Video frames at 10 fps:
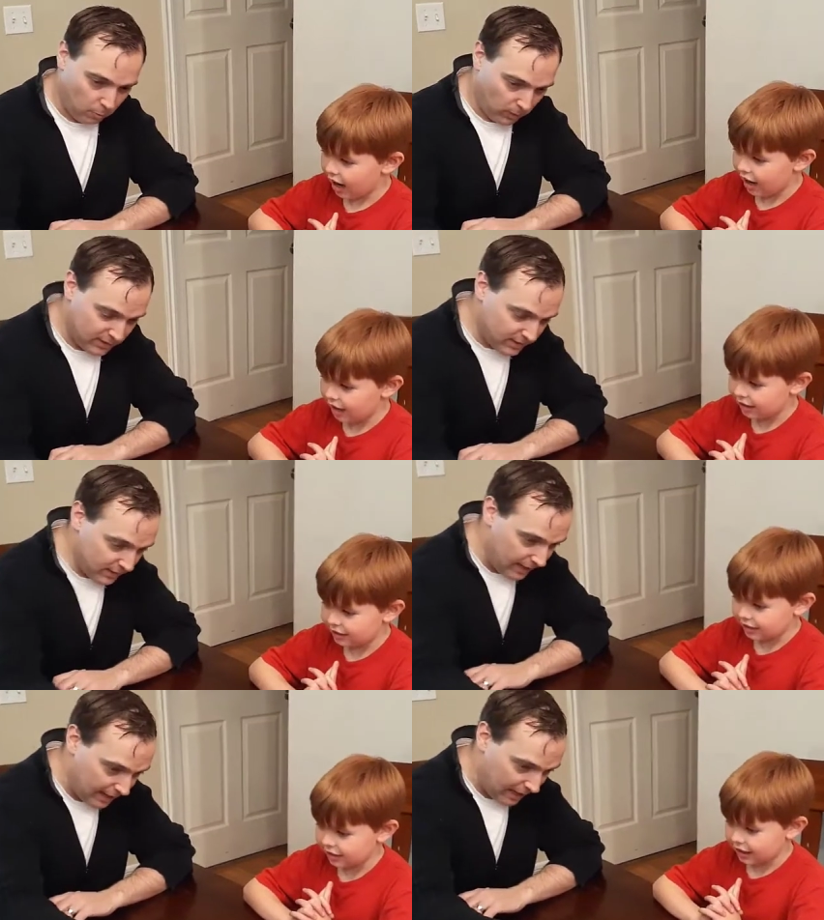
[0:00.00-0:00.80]
Speaker 1: What's
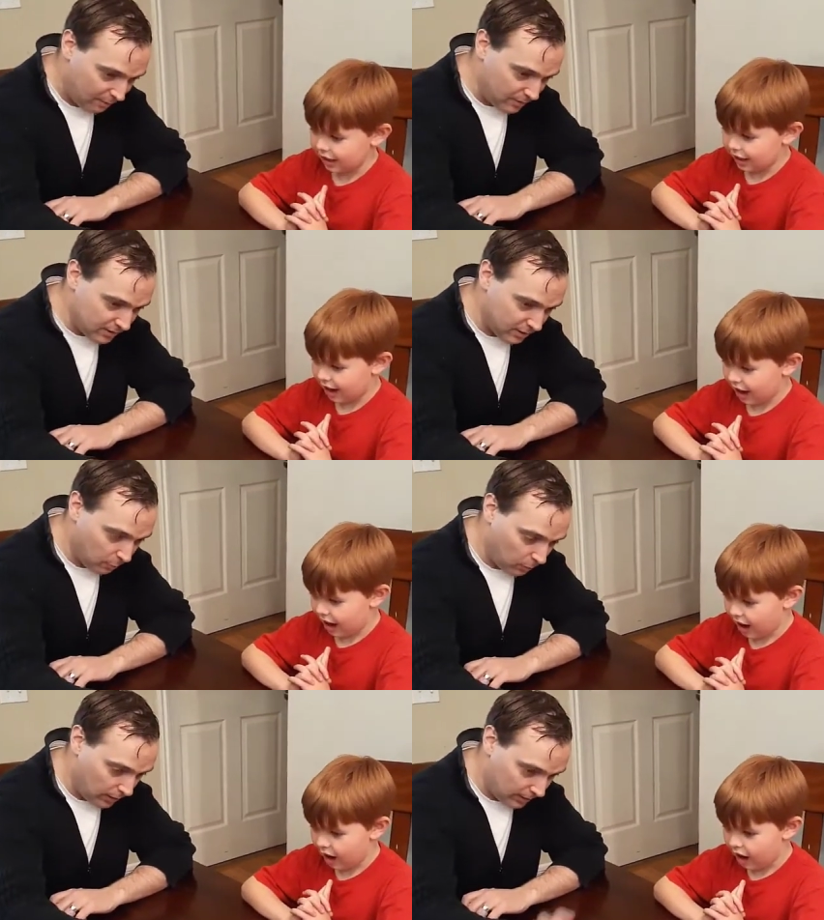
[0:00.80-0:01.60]
going to happen to the
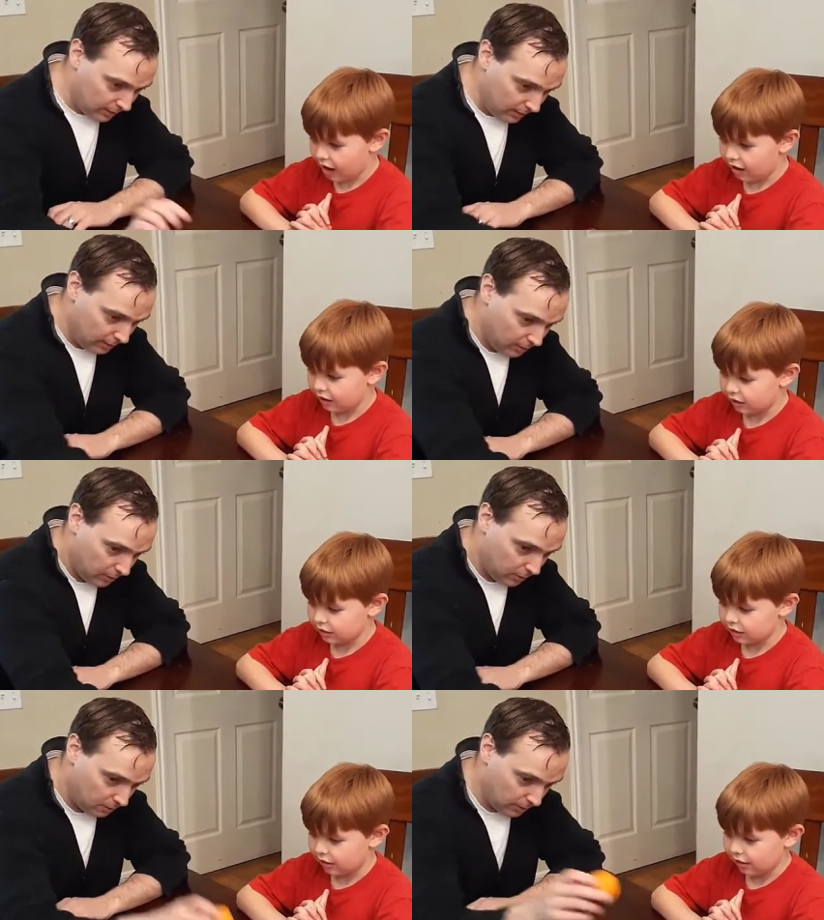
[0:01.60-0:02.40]
water
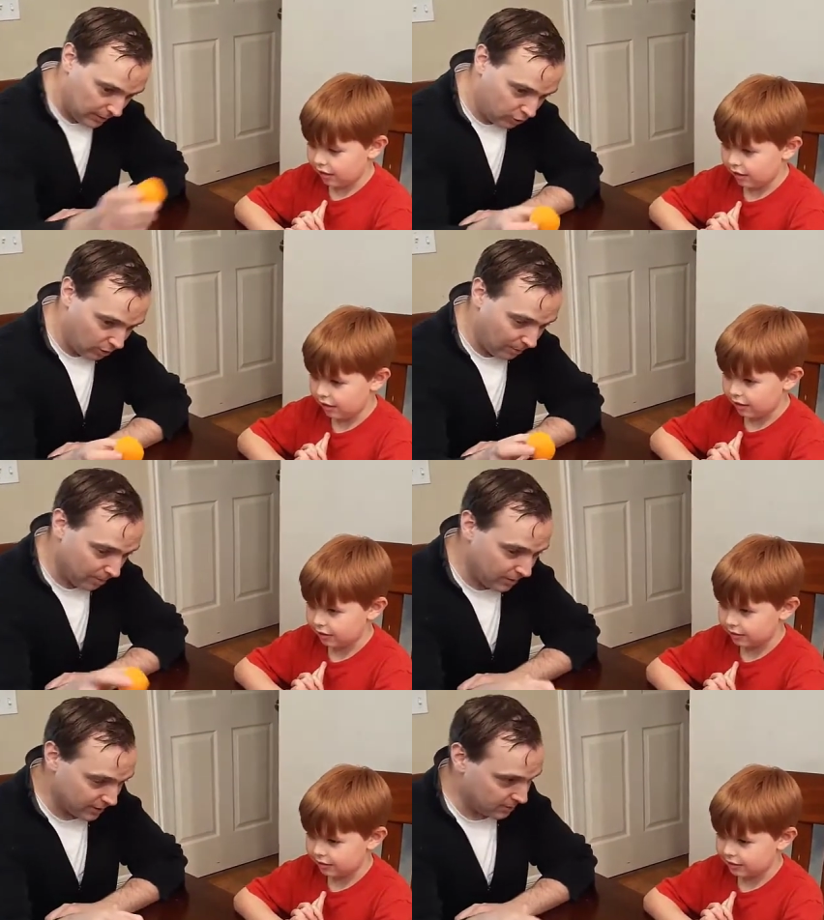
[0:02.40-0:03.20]
when I
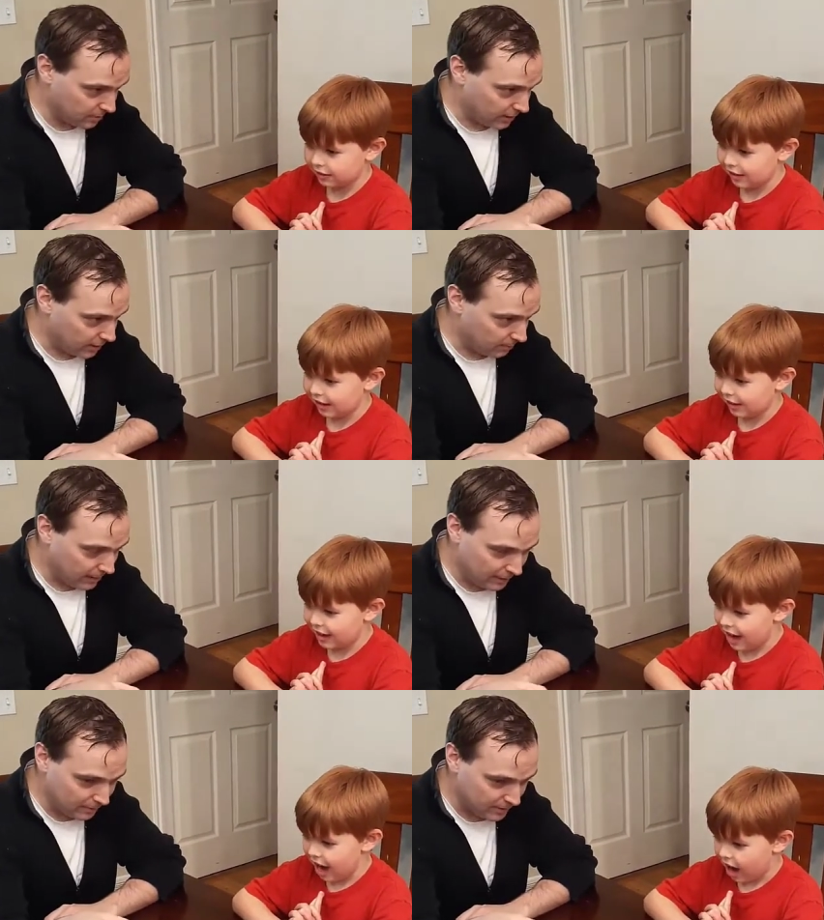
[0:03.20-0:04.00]
drop this one in? What
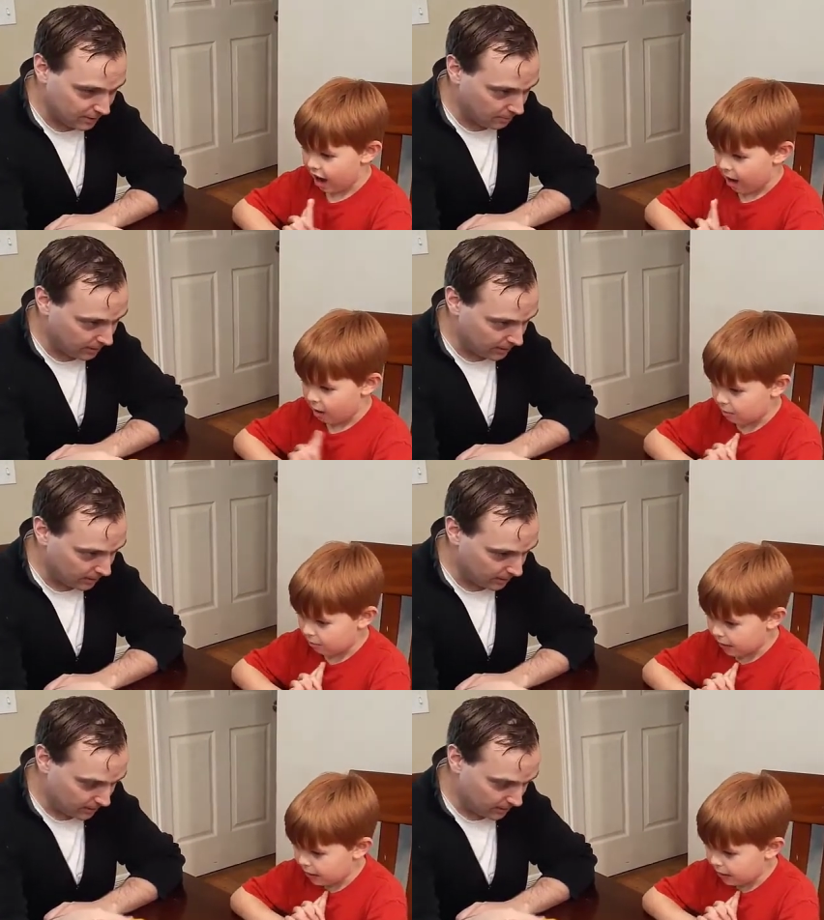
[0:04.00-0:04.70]
happens to the water?